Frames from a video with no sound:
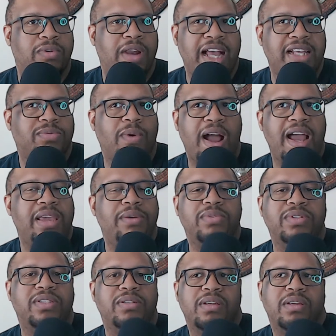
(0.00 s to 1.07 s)
That's why he
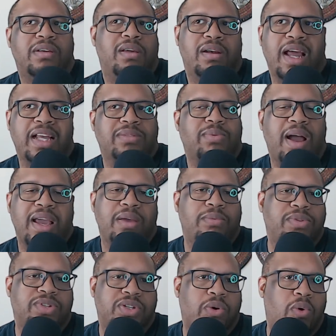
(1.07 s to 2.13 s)
was
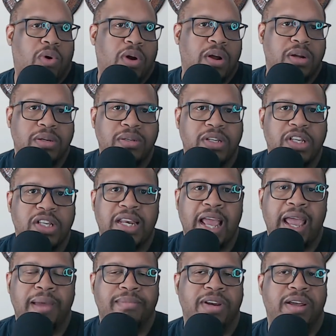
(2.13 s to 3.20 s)
scoring
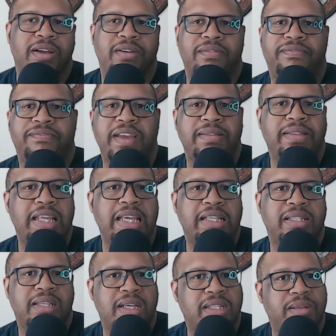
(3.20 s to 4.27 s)
damn near 50 and
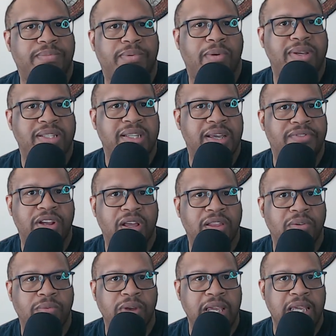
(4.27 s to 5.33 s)
60 points every
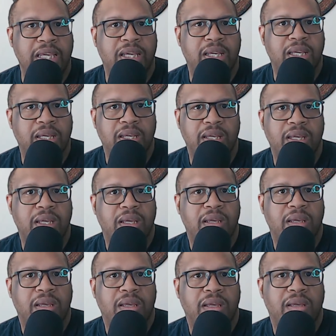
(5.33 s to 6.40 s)
other week.
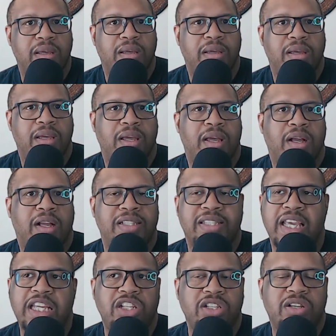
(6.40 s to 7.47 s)
Cause
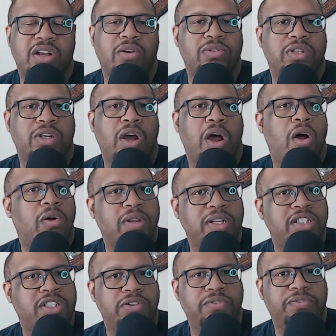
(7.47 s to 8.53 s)
he'd just go to the hole
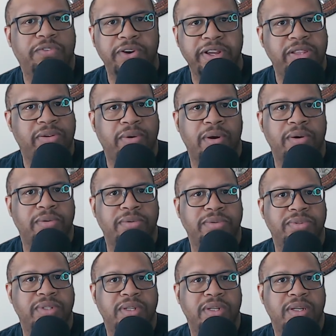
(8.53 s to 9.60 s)
and shoot free
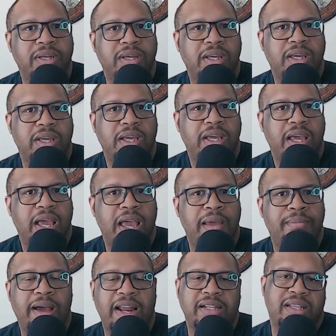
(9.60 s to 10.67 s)
throws.
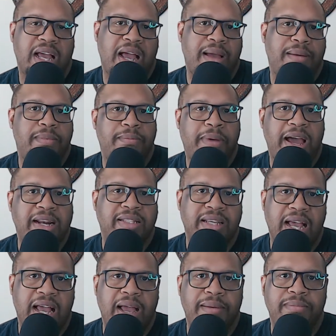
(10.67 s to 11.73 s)
And by the
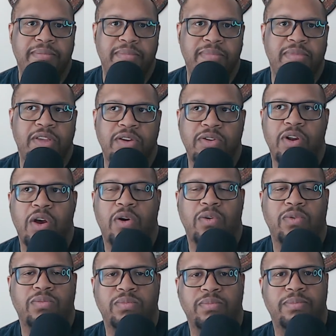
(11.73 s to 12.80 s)
time, you
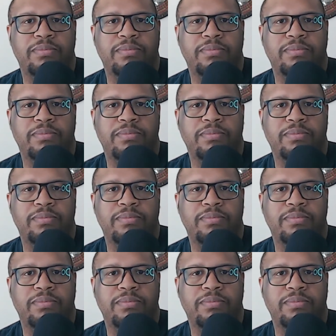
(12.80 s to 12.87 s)
know,